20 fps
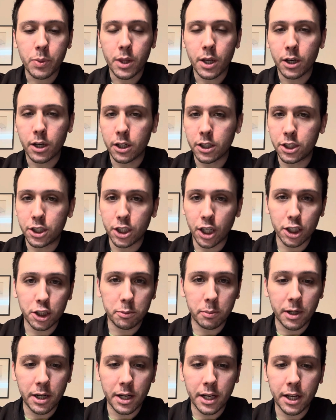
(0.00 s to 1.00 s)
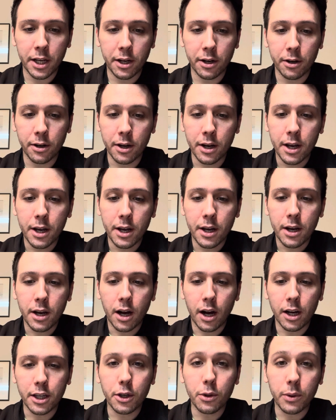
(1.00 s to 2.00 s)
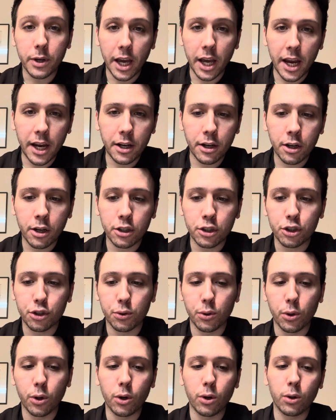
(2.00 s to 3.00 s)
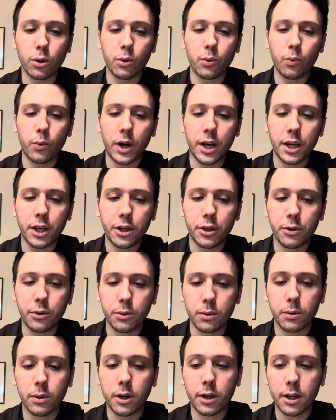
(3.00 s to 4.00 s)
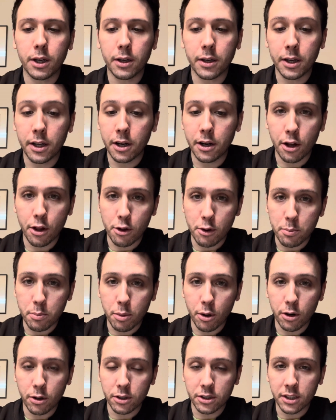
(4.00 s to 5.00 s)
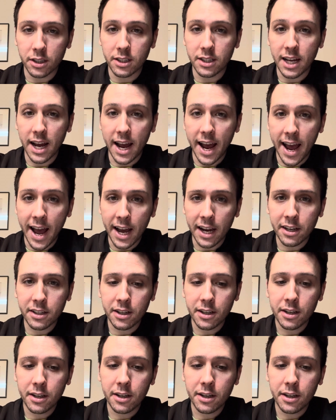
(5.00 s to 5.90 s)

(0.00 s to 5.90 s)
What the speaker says: A judgment here, you gain control when you get another person to act.